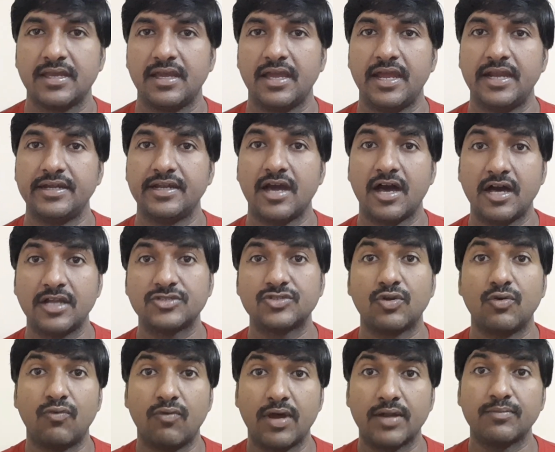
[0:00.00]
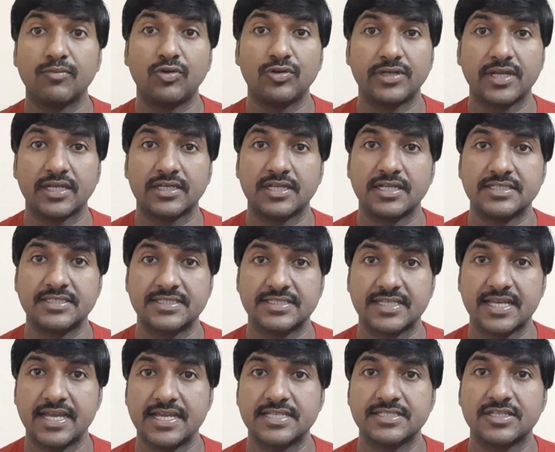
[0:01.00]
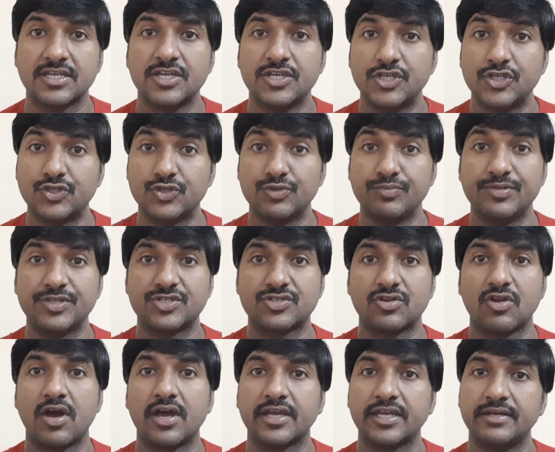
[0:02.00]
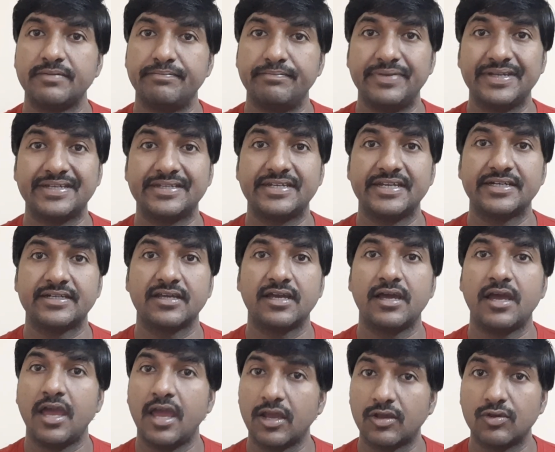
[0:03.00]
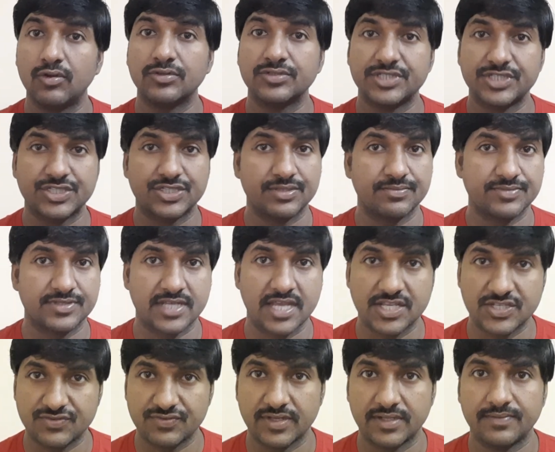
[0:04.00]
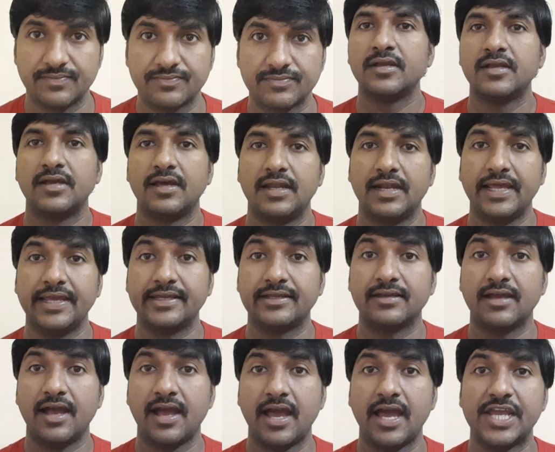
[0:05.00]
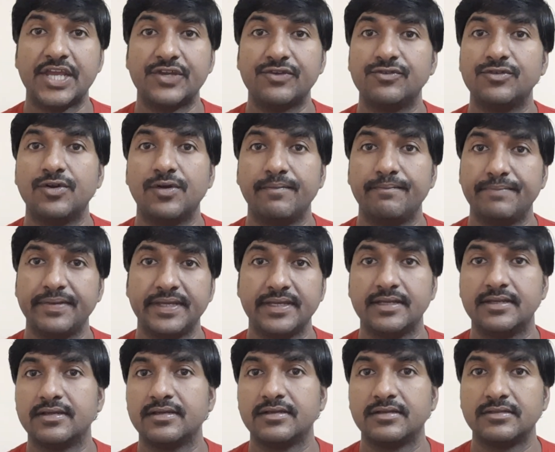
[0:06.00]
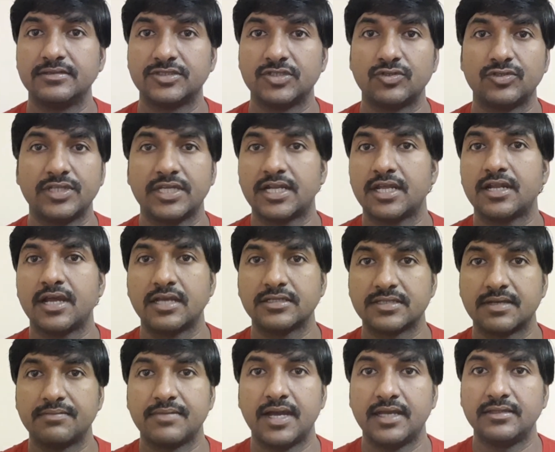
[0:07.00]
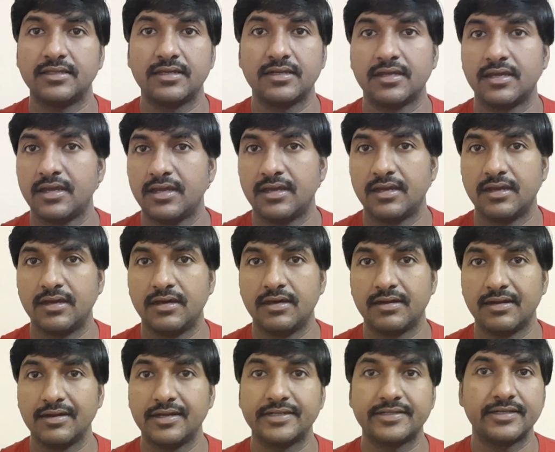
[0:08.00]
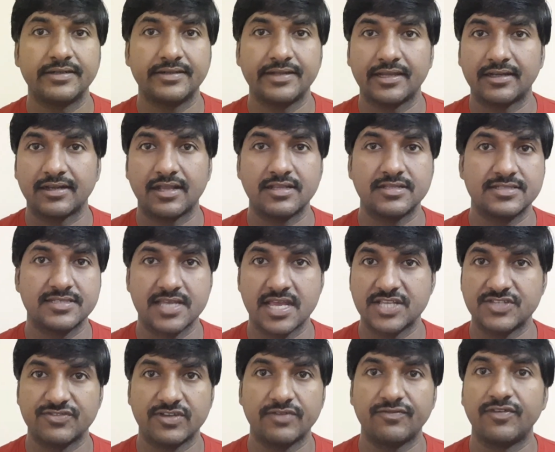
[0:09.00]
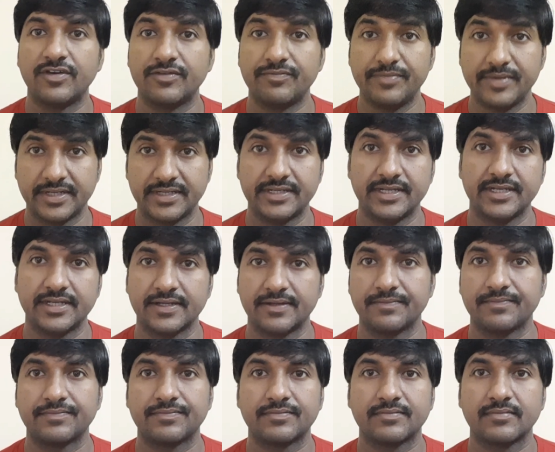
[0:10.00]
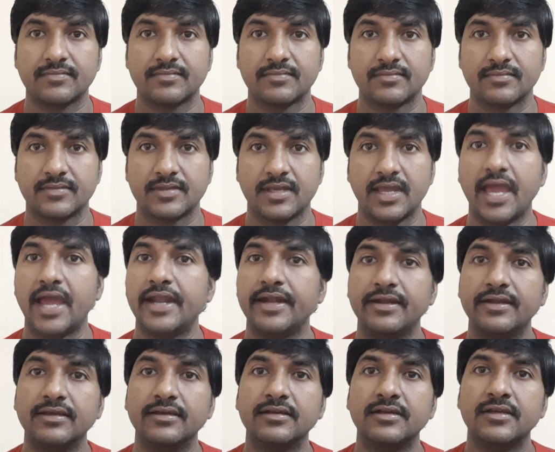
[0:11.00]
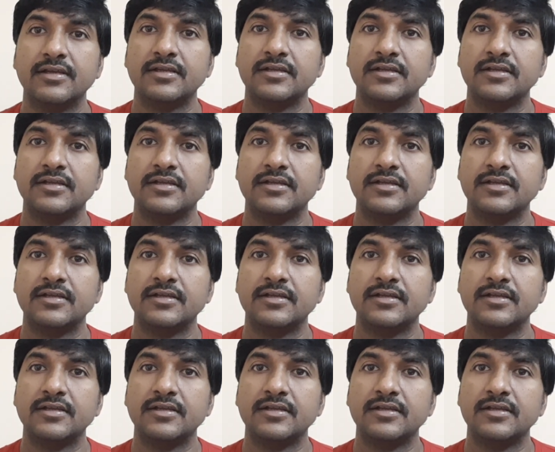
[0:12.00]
And also one more technology, guys, you should be strong in big data ecosystems as well, like Hive, Pig. So there are some other related technologies as well for big data, and